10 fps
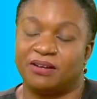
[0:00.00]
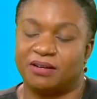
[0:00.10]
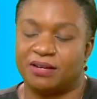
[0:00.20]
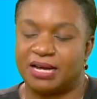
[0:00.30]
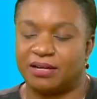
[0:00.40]

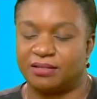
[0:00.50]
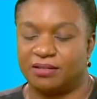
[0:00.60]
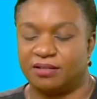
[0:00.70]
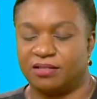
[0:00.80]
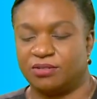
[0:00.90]
Heart
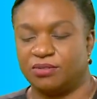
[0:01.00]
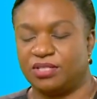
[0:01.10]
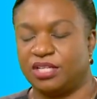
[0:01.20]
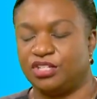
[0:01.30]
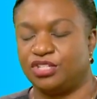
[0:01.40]

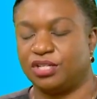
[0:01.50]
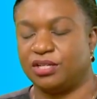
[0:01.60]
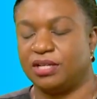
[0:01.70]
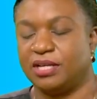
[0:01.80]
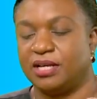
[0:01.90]
Association,
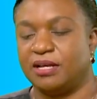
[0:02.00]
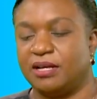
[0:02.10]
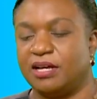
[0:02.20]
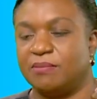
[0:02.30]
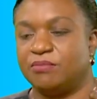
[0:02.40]

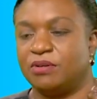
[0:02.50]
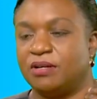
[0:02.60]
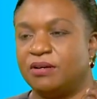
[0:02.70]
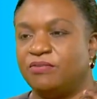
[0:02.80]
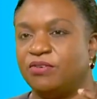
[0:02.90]

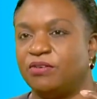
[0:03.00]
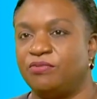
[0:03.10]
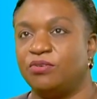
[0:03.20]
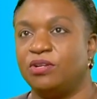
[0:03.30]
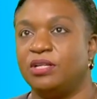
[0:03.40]
for
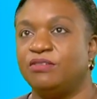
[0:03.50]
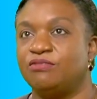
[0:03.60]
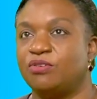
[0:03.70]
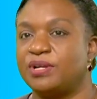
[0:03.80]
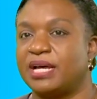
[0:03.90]
fully
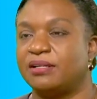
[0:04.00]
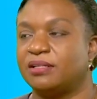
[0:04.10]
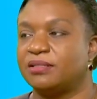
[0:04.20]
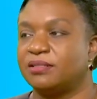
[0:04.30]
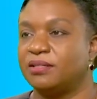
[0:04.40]
grown
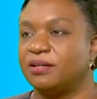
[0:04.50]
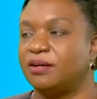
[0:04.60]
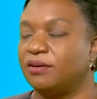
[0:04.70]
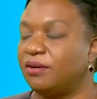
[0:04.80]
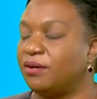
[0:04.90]
adults,
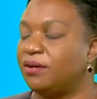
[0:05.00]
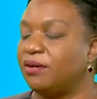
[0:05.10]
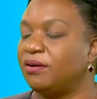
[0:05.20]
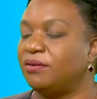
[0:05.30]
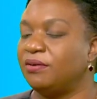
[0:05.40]

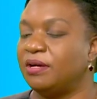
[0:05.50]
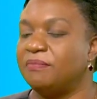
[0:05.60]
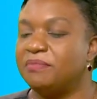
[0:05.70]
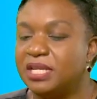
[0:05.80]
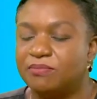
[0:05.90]
a
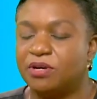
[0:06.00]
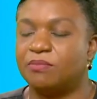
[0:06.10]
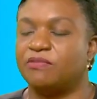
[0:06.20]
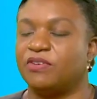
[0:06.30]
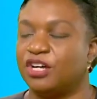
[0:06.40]
minimum
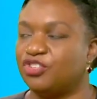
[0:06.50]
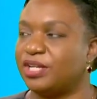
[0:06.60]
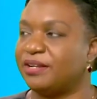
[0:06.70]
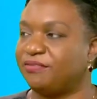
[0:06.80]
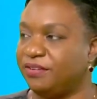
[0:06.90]
of
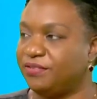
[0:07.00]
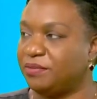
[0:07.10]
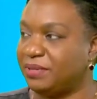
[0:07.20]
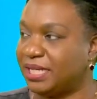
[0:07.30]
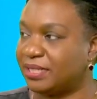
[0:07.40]
150
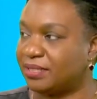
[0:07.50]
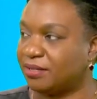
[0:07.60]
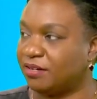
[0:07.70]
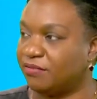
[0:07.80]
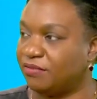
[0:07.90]
minutes
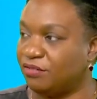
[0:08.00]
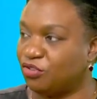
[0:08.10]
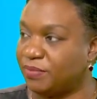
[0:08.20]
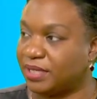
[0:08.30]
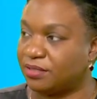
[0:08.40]
of
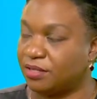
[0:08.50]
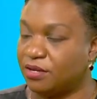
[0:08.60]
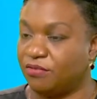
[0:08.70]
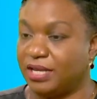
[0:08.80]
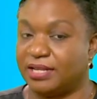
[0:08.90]
aerobics
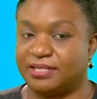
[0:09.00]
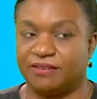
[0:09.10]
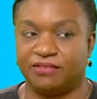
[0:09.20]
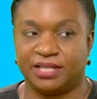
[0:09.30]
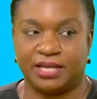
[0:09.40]
in a
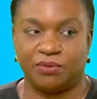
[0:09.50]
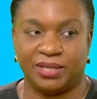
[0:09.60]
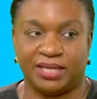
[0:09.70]
7-day week.